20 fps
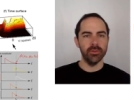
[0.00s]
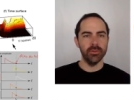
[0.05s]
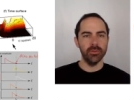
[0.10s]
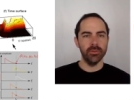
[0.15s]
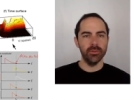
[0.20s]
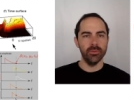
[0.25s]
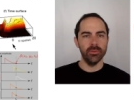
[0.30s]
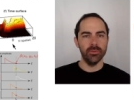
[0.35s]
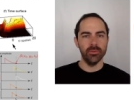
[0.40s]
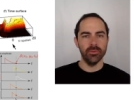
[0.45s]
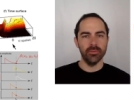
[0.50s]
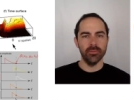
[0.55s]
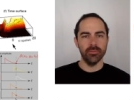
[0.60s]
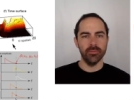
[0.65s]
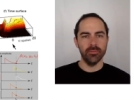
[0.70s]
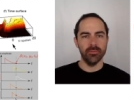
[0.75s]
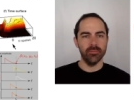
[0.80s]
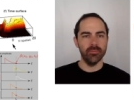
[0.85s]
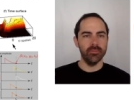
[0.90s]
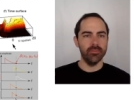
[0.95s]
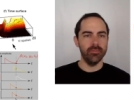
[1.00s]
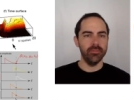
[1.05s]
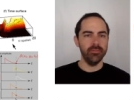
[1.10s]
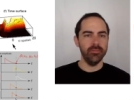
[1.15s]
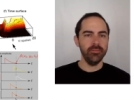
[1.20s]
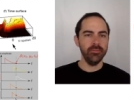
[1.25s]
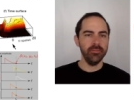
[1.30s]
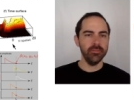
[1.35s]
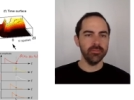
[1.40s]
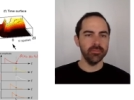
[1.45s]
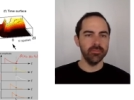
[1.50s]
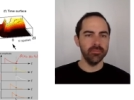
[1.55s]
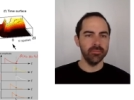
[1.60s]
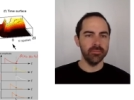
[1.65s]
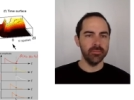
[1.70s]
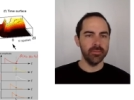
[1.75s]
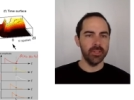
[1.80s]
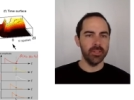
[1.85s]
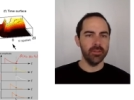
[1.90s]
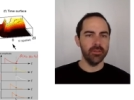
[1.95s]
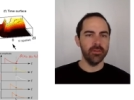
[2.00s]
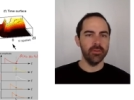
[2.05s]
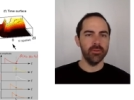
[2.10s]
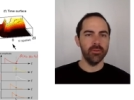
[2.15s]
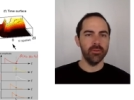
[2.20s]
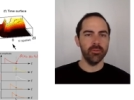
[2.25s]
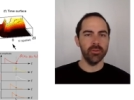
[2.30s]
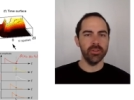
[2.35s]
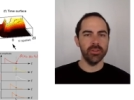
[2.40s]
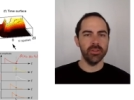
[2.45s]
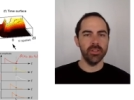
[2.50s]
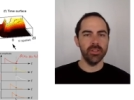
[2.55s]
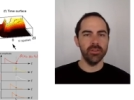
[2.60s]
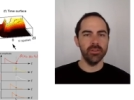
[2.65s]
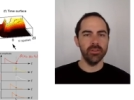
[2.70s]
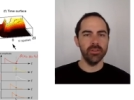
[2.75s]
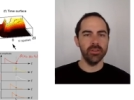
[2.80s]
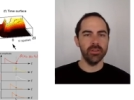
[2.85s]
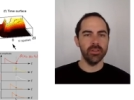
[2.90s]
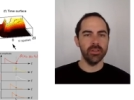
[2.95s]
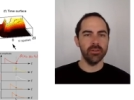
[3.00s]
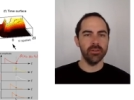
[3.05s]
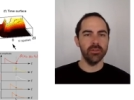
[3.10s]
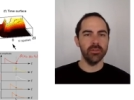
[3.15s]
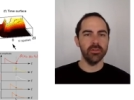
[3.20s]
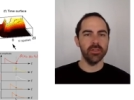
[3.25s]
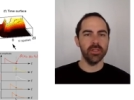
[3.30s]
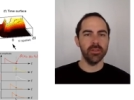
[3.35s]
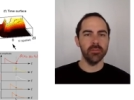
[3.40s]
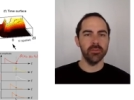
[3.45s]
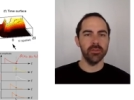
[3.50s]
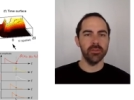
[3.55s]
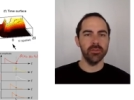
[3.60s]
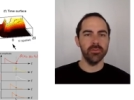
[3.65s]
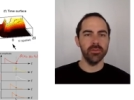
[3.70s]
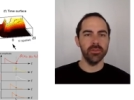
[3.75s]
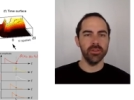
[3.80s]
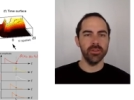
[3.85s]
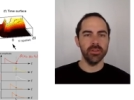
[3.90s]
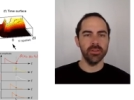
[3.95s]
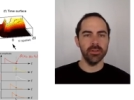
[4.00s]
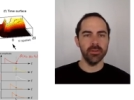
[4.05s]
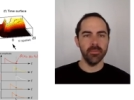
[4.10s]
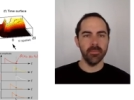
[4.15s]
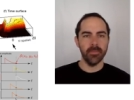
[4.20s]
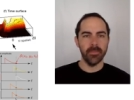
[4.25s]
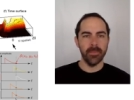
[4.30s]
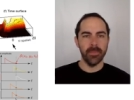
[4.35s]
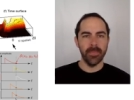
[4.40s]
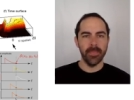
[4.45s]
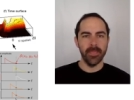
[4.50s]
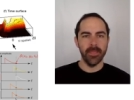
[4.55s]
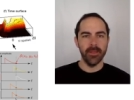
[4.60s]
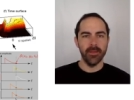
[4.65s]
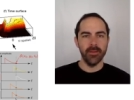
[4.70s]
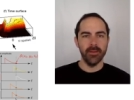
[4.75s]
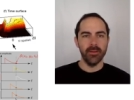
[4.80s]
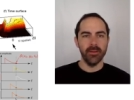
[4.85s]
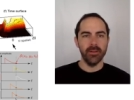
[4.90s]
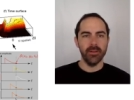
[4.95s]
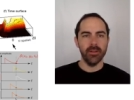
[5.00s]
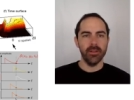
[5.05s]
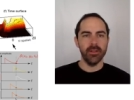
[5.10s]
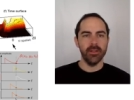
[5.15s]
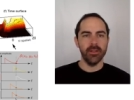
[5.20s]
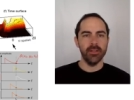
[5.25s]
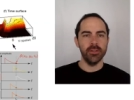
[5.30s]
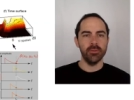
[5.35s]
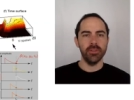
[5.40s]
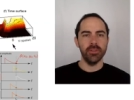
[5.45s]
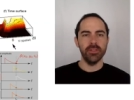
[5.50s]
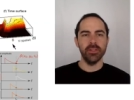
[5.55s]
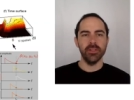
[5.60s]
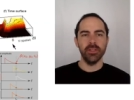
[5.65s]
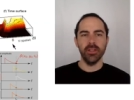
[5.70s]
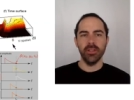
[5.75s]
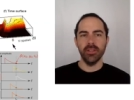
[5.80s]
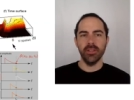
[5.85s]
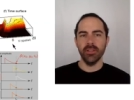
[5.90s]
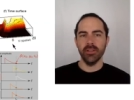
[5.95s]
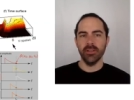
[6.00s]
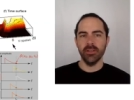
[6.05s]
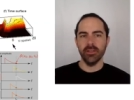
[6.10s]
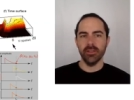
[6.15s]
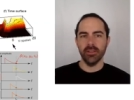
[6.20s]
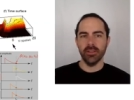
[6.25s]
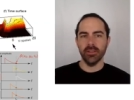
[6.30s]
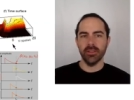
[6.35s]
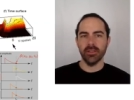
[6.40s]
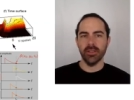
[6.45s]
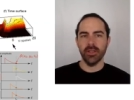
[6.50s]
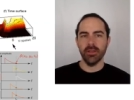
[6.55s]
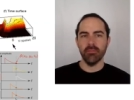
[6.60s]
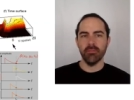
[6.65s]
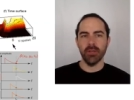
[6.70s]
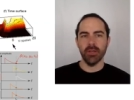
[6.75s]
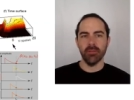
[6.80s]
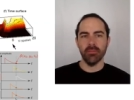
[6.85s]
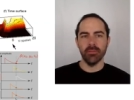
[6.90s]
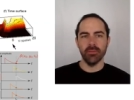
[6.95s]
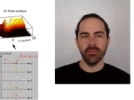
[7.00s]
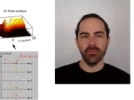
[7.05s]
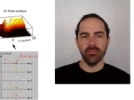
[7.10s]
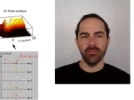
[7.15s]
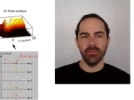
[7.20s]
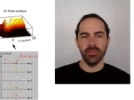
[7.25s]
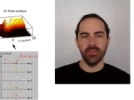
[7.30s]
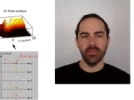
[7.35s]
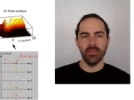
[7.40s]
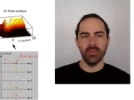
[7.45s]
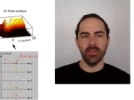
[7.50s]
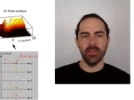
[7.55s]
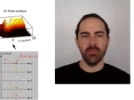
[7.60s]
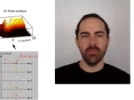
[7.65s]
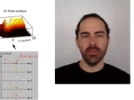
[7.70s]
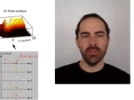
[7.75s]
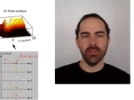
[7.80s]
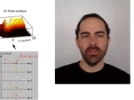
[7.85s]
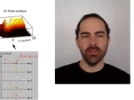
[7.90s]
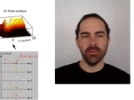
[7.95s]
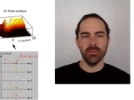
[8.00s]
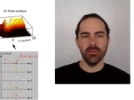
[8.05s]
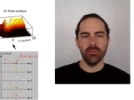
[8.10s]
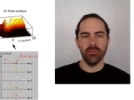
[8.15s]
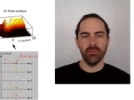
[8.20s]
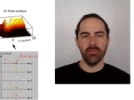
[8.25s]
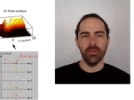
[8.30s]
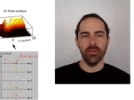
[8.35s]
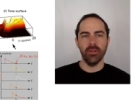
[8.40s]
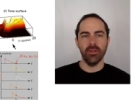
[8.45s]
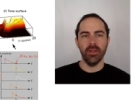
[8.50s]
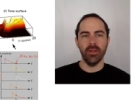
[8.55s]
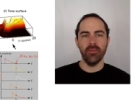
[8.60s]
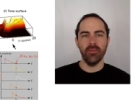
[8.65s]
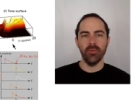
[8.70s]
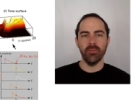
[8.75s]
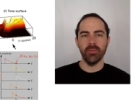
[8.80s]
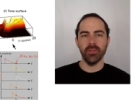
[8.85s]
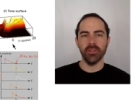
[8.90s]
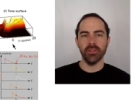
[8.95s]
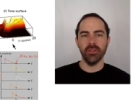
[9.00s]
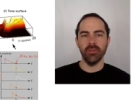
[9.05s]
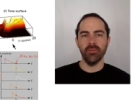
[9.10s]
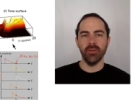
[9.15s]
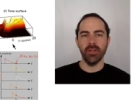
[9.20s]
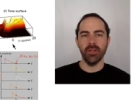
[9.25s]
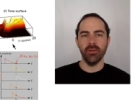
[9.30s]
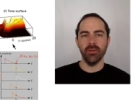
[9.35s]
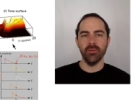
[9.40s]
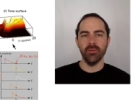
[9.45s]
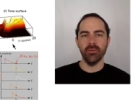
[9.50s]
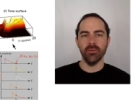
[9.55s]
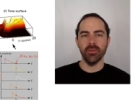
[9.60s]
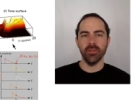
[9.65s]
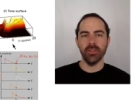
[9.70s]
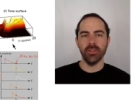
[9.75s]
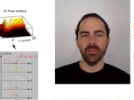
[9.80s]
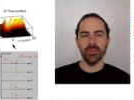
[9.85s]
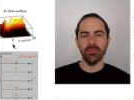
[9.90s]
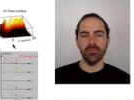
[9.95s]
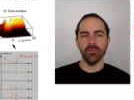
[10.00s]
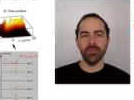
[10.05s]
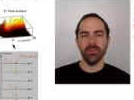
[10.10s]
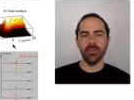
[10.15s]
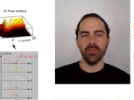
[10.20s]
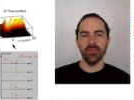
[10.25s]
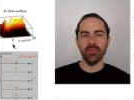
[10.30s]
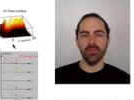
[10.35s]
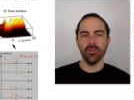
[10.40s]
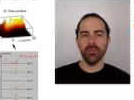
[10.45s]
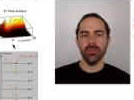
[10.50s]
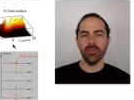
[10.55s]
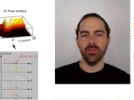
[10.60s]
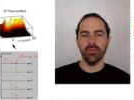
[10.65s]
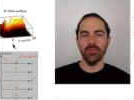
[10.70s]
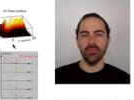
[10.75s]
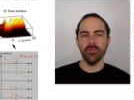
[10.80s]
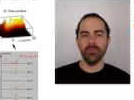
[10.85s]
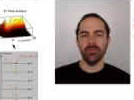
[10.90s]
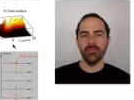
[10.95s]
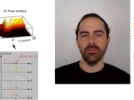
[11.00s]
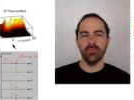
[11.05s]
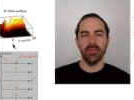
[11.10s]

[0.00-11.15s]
to another representation. These are called time surfaces and it's basically a, a, time map. It's an image where every pixel value it's a function of